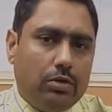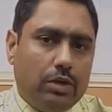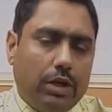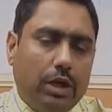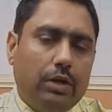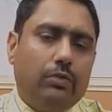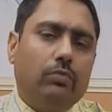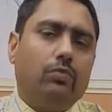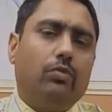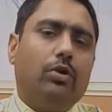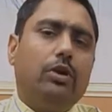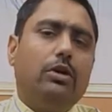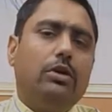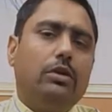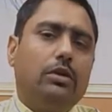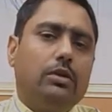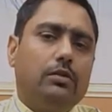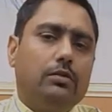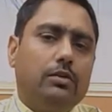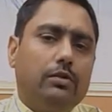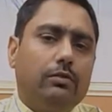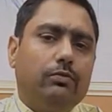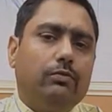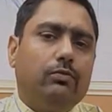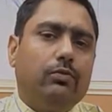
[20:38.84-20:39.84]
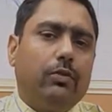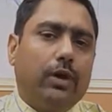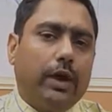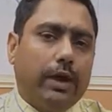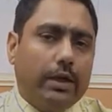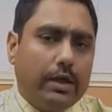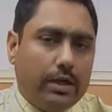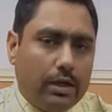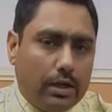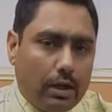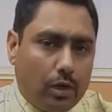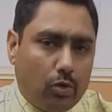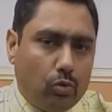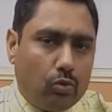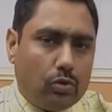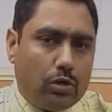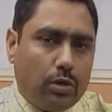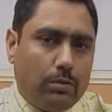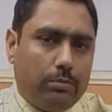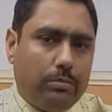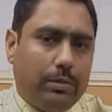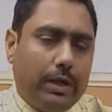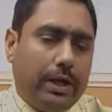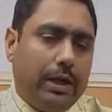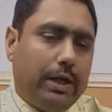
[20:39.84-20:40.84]
and what is the final
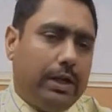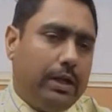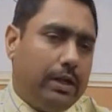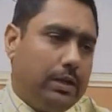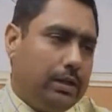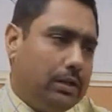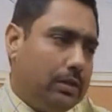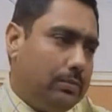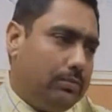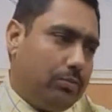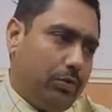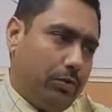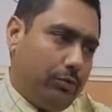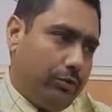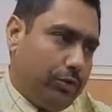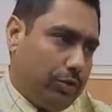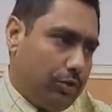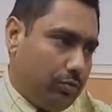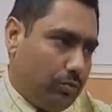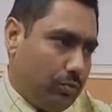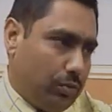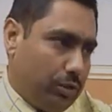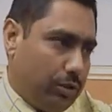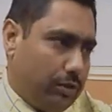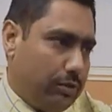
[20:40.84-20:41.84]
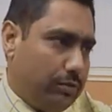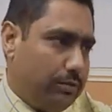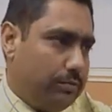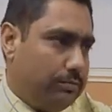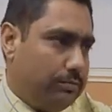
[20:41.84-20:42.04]
outcome by adding the profit to it.